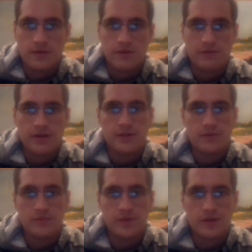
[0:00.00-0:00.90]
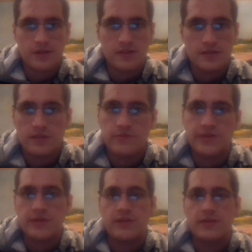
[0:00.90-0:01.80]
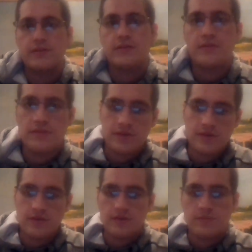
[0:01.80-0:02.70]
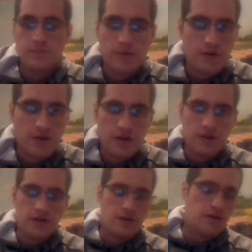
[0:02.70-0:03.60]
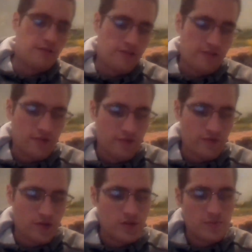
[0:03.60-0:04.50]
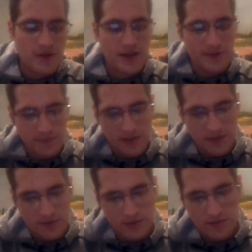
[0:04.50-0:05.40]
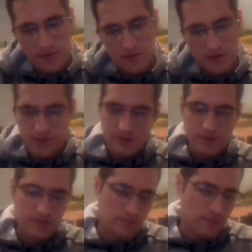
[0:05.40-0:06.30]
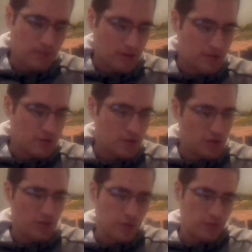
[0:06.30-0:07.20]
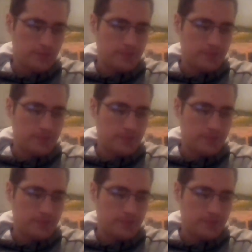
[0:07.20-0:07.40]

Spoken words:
All right, we are continuing the book of First Maccabees, part 2.